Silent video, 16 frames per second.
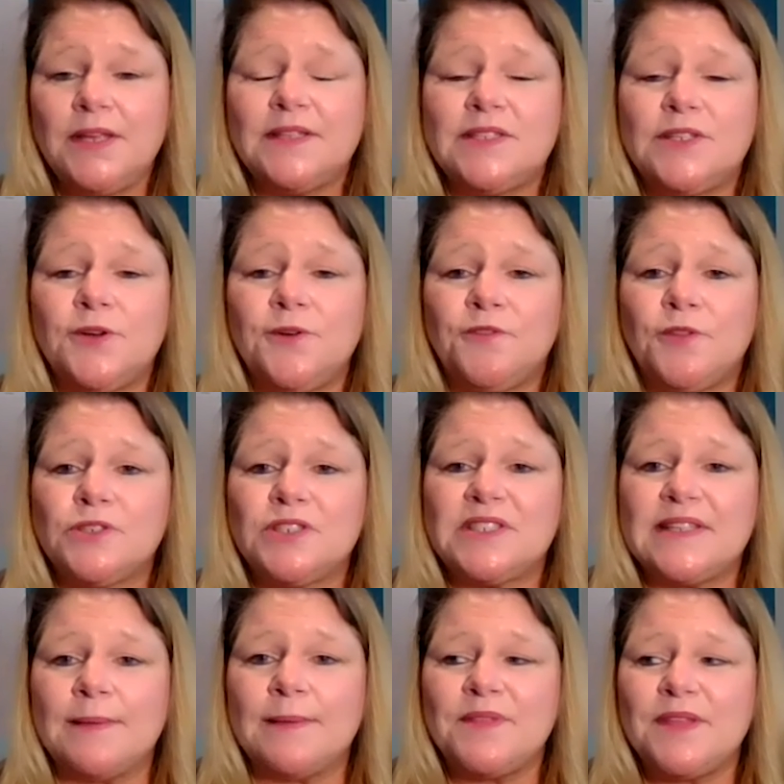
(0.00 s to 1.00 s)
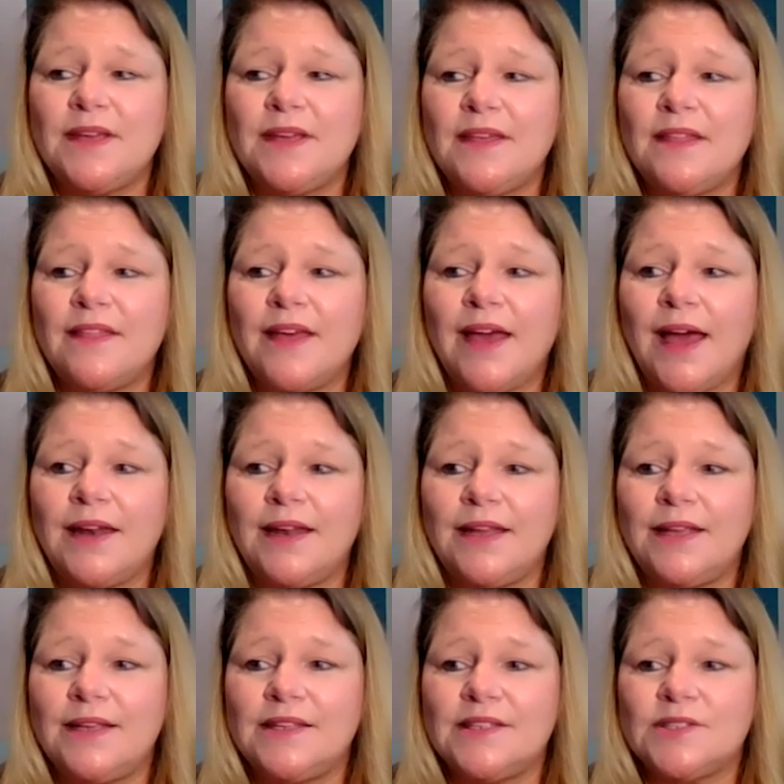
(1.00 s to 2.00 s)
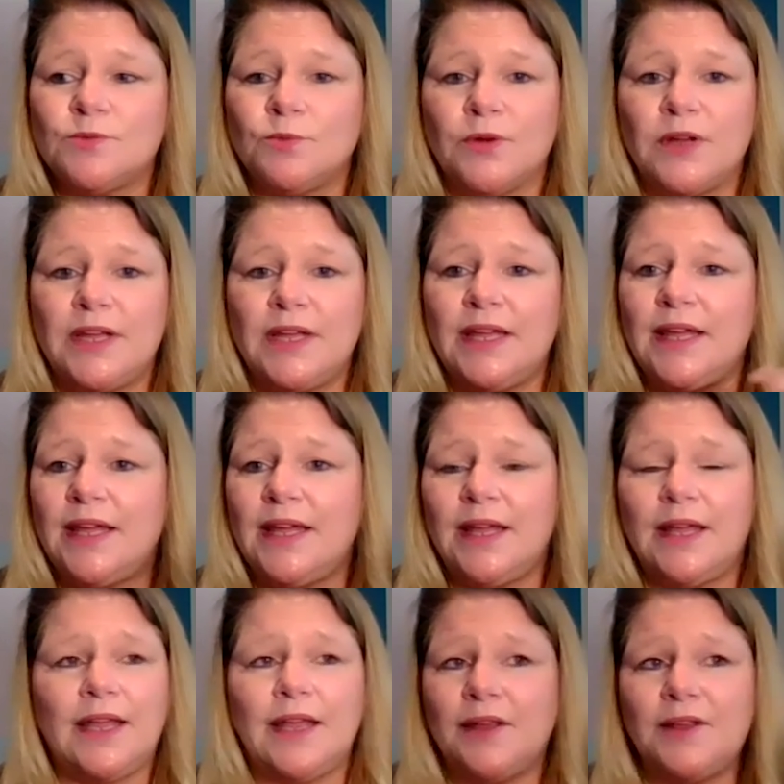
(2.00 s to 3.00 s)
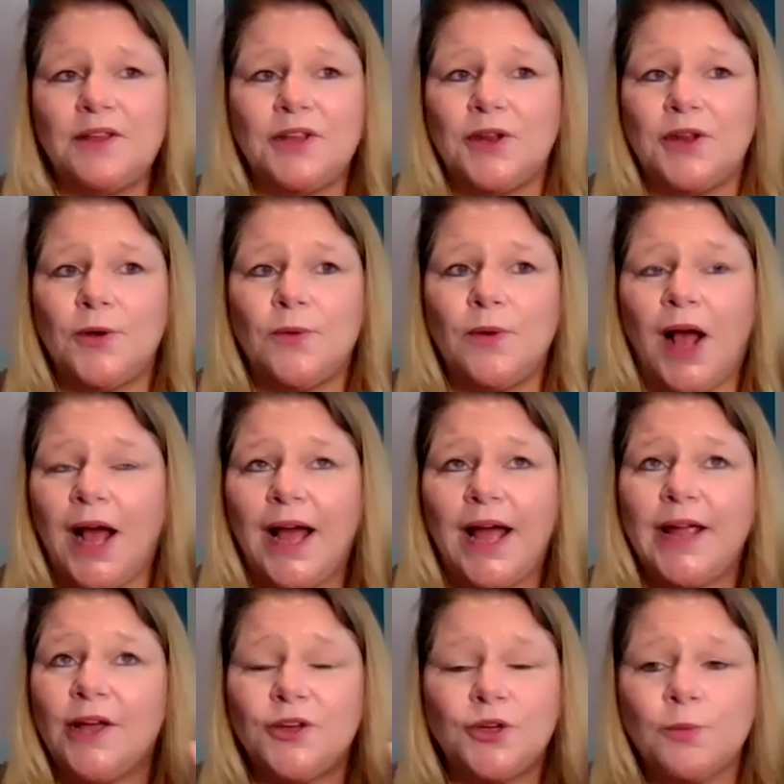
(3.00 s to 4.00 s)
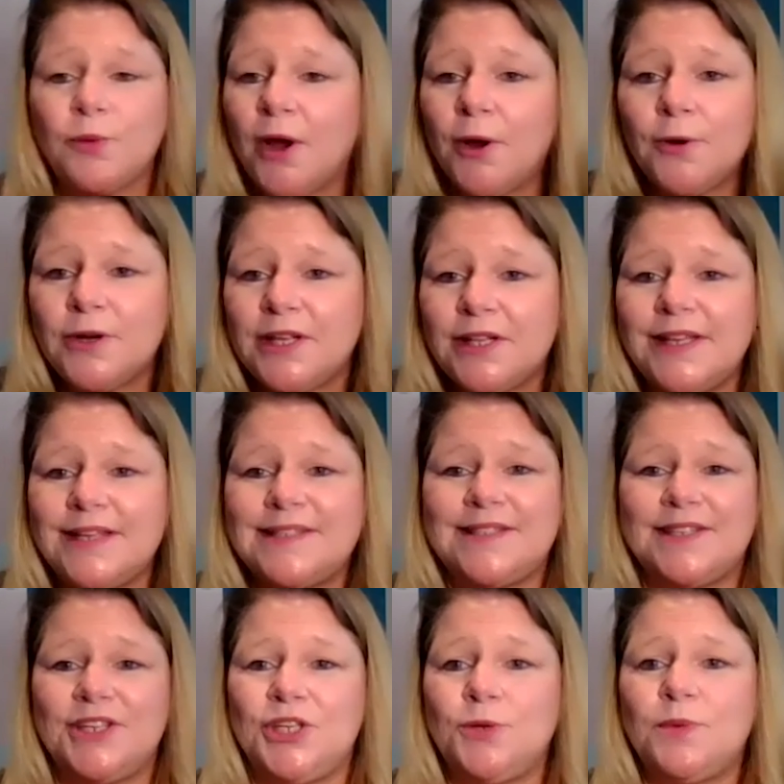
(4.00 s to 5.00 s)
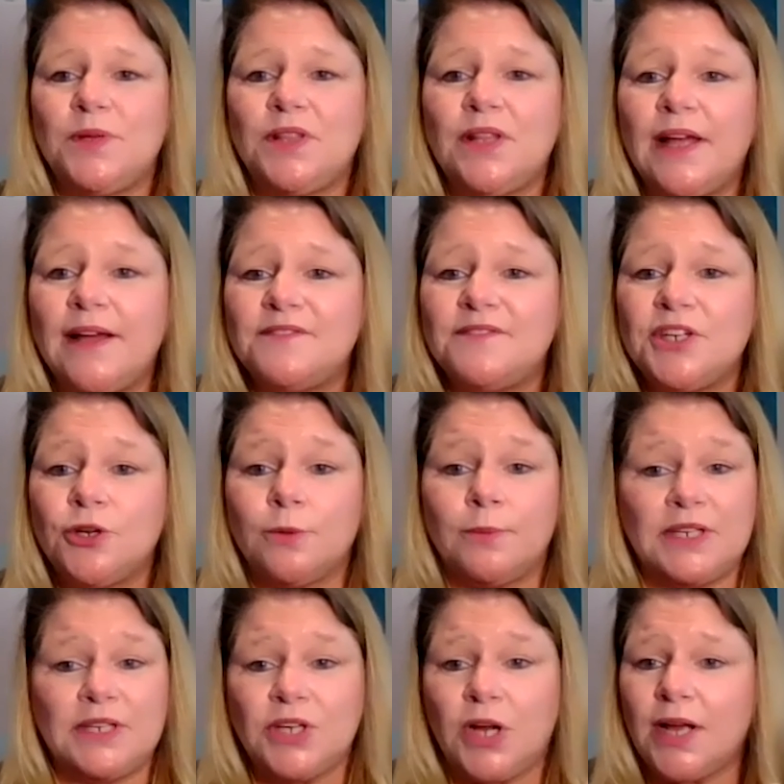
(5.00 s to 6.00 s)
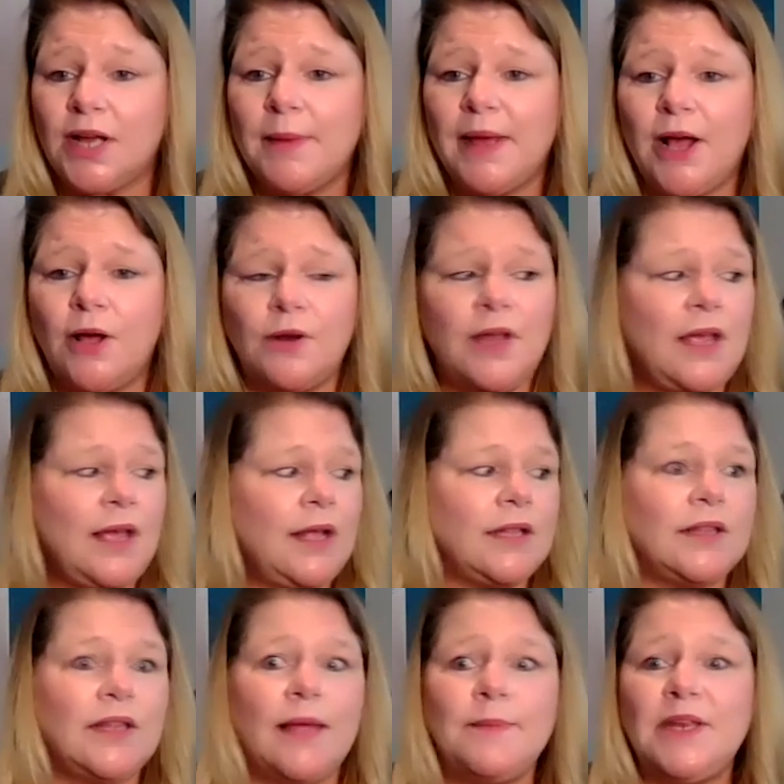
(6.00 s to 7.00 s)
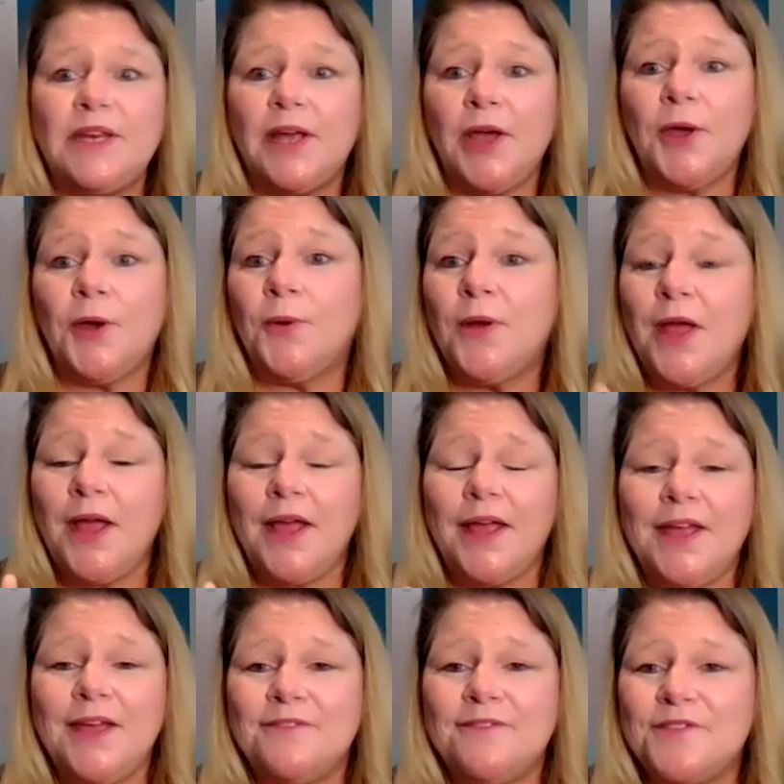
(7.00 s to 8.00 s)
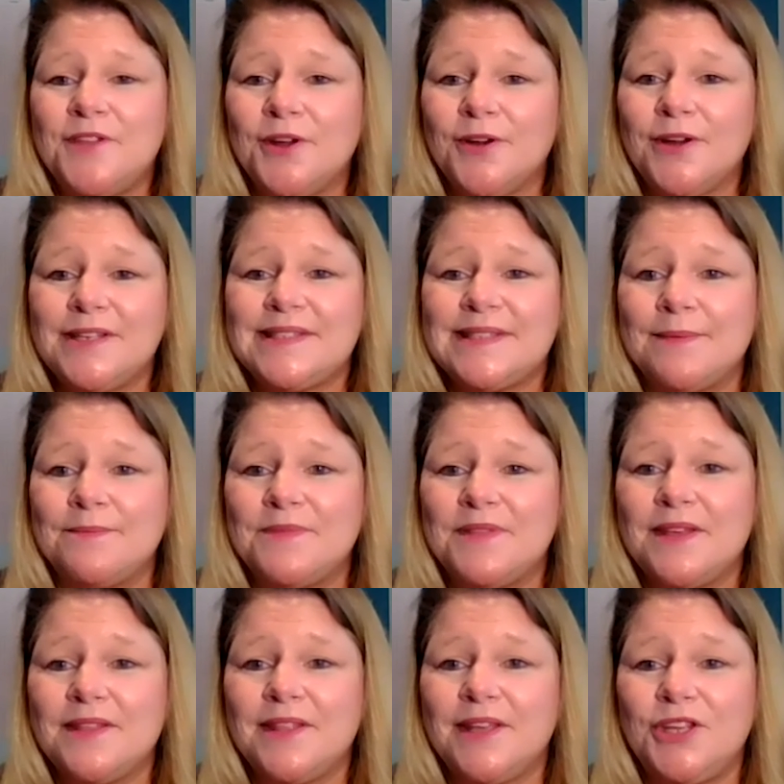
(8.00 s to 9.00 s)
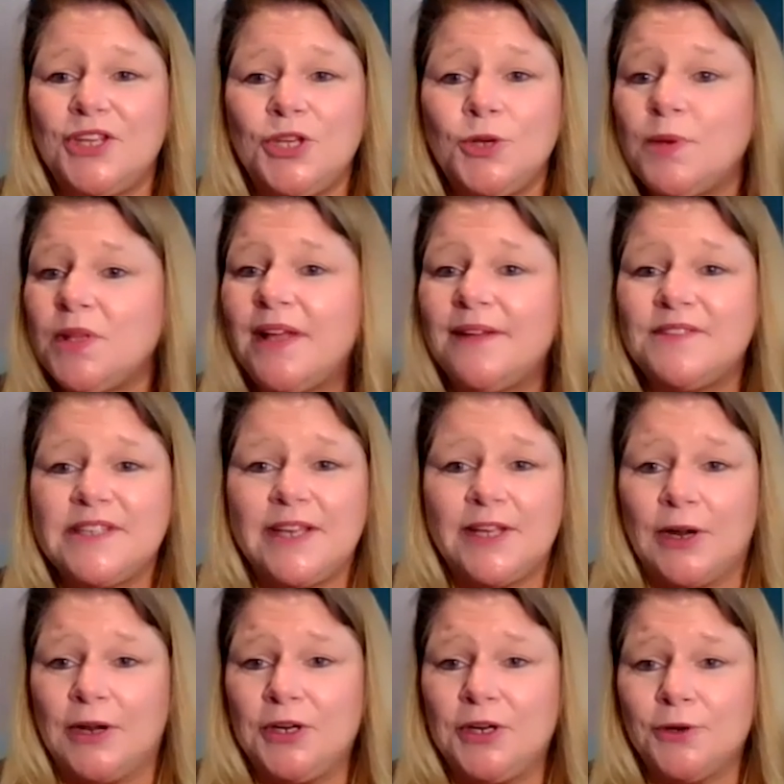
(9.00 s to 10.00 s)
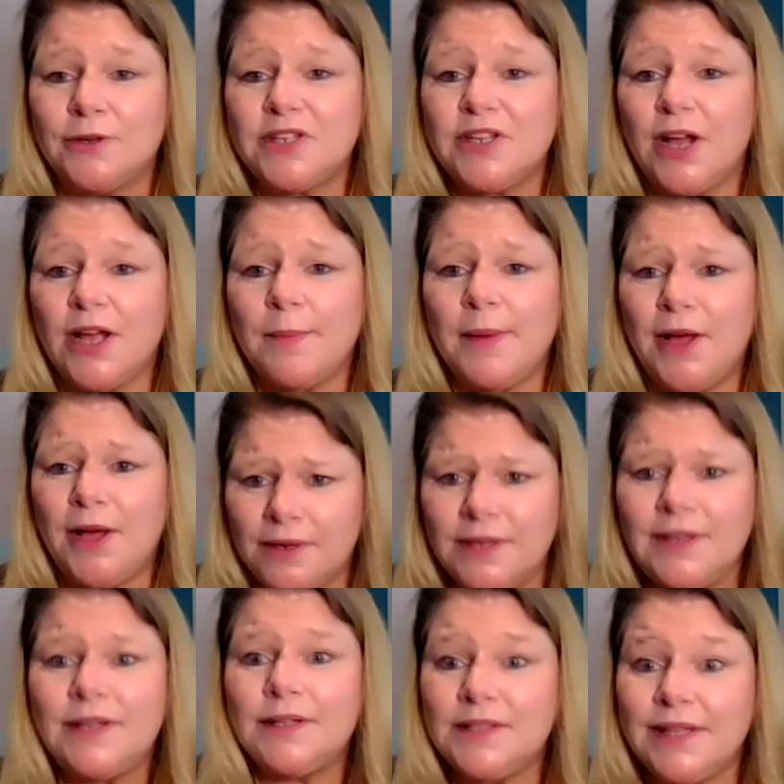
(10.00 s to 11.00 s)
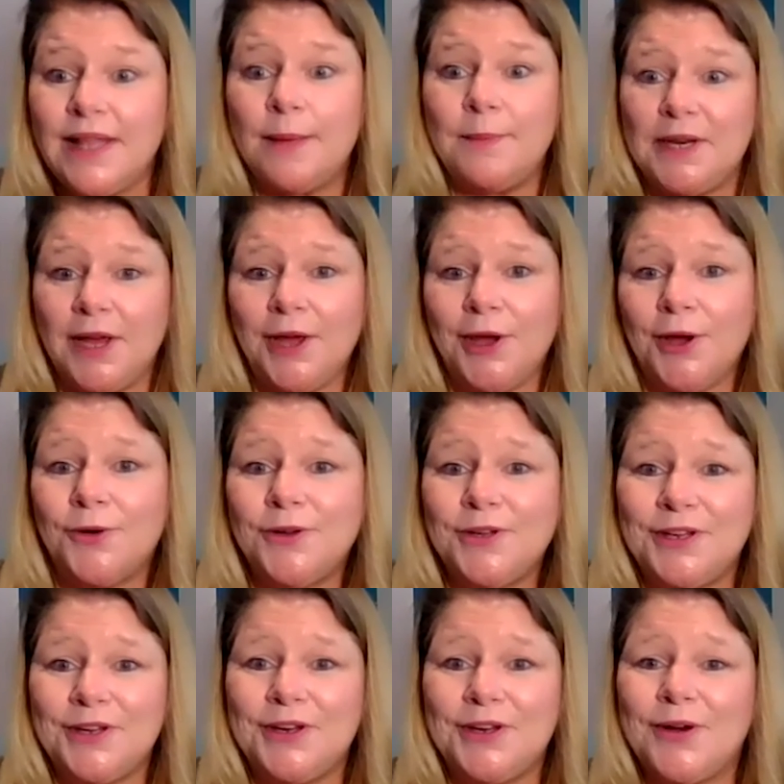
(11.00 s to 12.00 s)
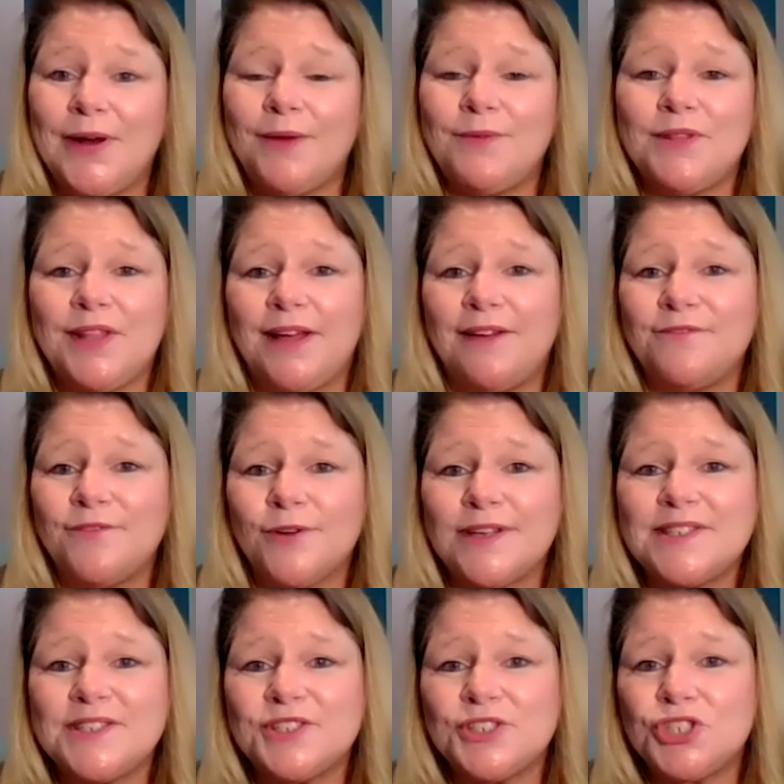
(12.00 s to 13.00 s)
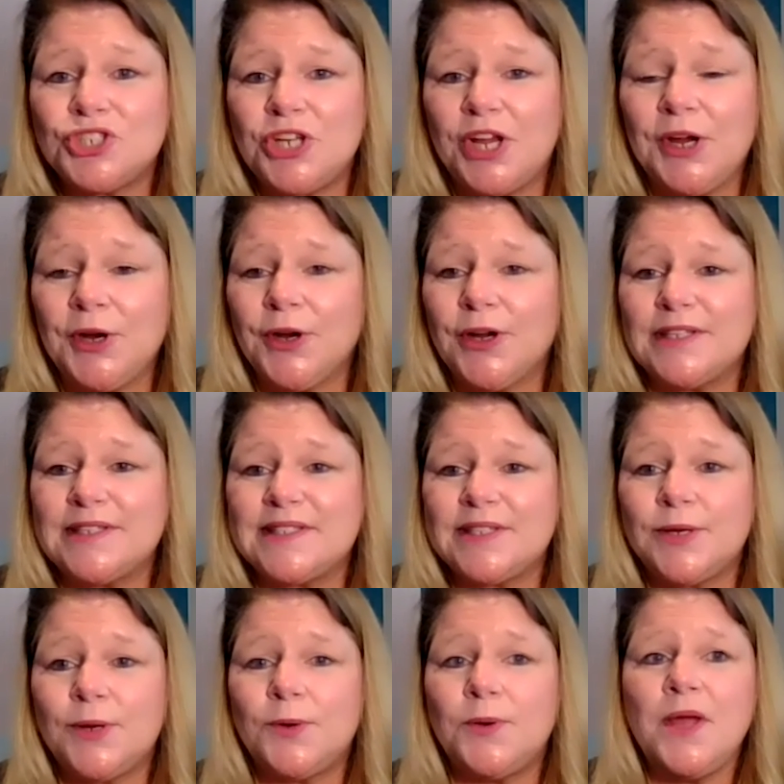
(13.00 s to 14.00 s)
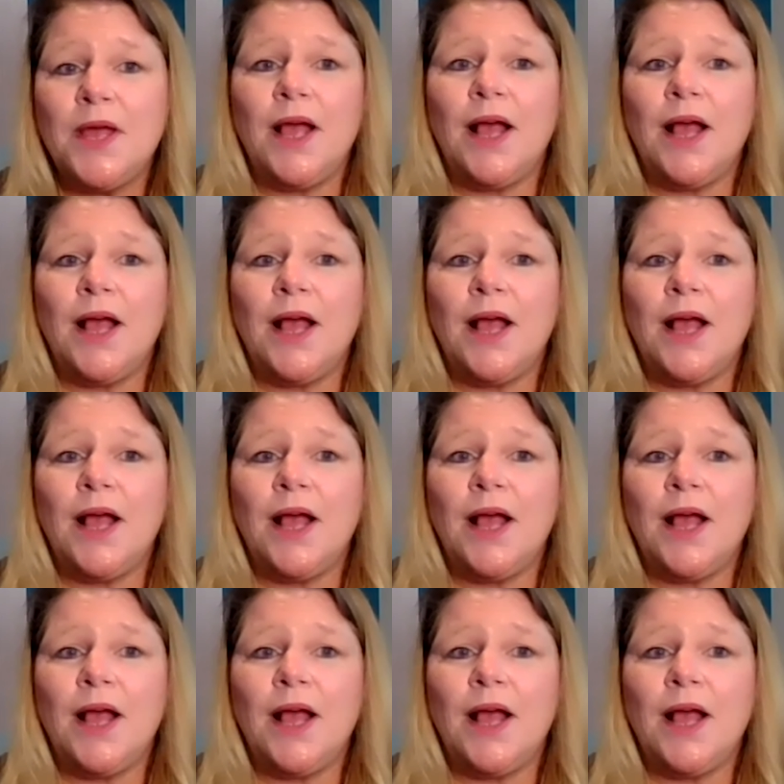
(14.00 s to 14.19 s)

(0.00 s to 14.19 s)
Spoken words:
So if there's something that is ringing, high on your priority list that you would love to hear me talk about, let me know. If there is something that you would love to get on here and talk about, let me know. I would love for us to share. And so